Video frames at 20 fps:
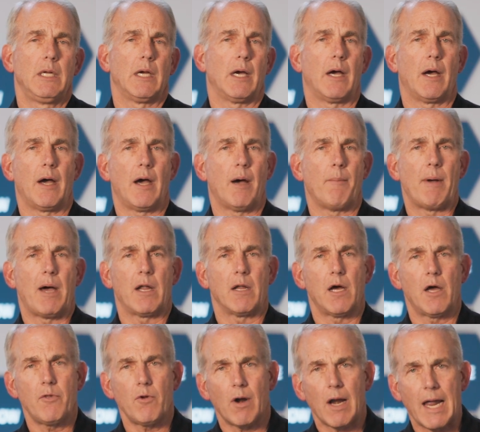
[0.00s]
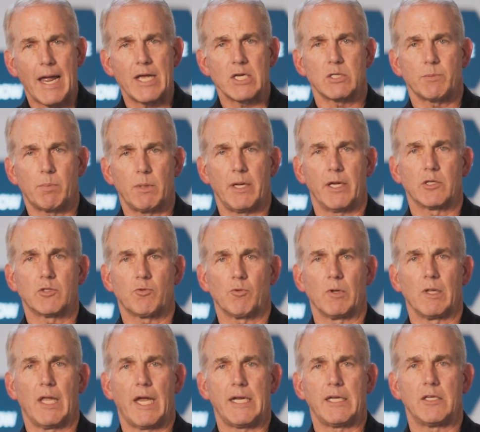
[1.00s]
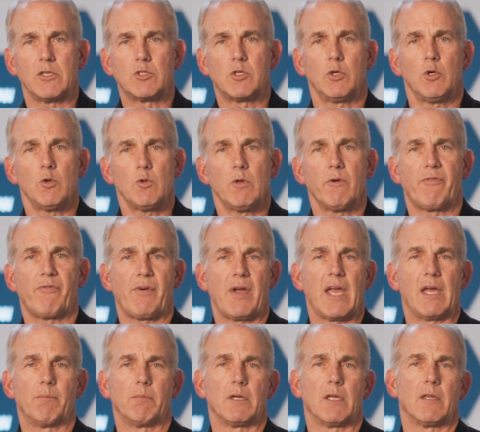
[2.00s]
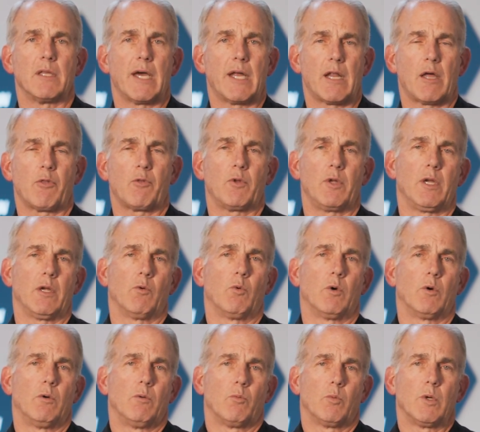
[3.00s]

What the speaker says: about other aspects related to the family that I think will